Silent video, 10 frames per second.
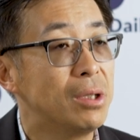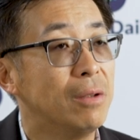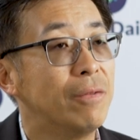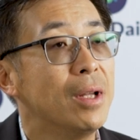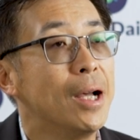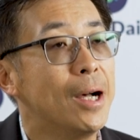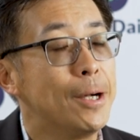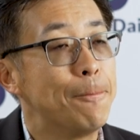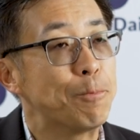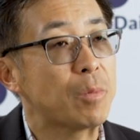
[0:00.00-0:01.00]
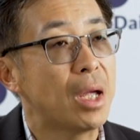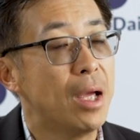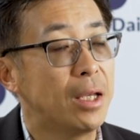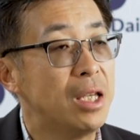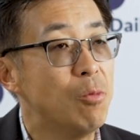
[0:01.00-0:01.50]
of
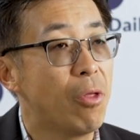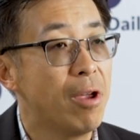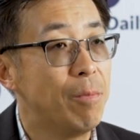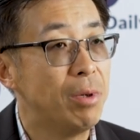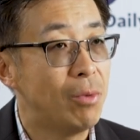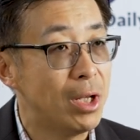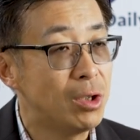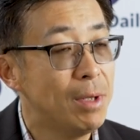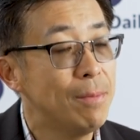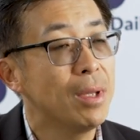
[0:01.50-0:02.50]
chemotherapy regimen